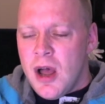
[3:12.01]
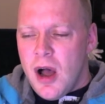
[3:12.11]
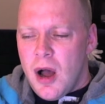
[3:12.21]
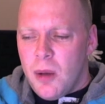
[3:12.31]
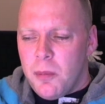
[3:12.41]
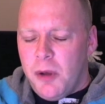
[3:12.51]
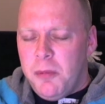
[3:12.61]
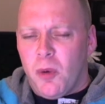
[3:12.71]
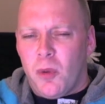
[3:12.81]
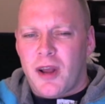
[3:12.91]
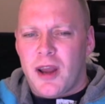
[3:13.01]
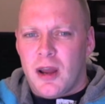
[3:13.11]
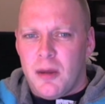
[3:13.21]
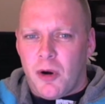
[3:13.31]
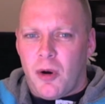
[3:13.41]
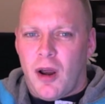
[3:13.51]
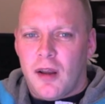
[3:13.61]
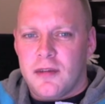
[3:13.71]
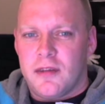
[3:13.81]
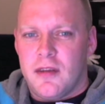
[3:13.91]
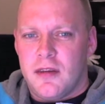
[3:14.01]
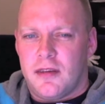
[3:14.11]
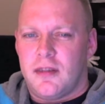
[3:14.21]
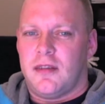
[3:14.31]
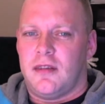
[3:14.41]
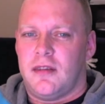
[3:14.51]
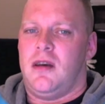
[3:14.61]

But when I come across this